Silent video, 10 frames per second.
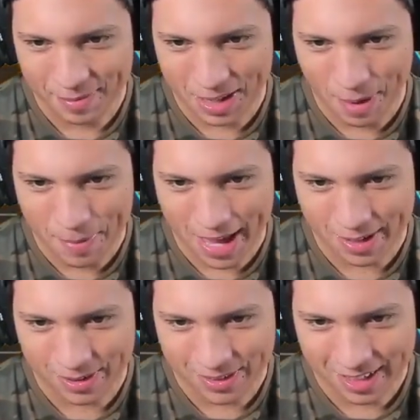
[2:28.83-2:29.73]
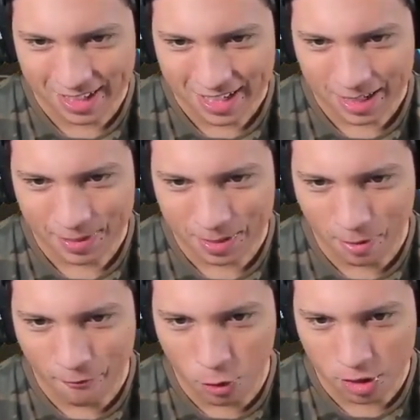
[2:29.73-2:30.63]
Let me get in my bag real quick. Let me get in
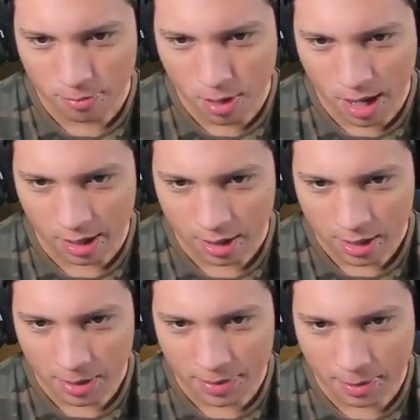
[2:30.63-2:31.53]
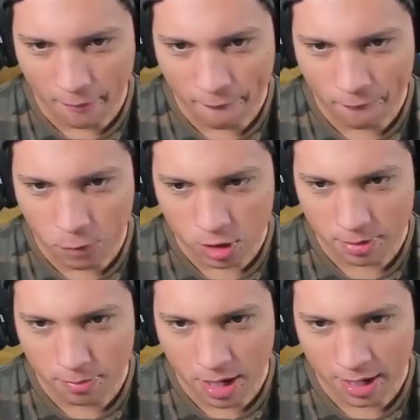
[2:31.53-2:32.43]
my fucking bag. Let me get in my
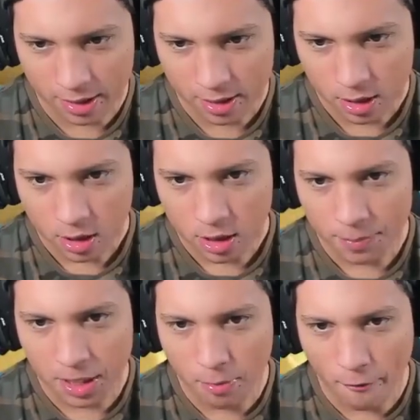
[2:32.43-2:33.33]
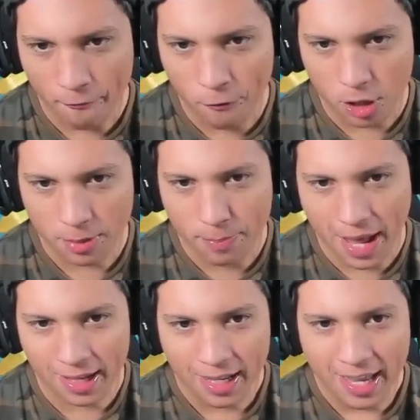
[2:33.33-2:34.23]
fucking bag. Let me get in my fucking
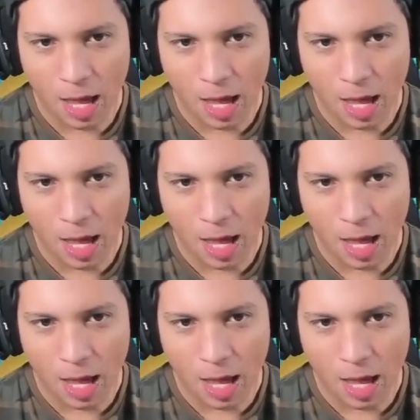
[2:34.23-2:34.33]
bag.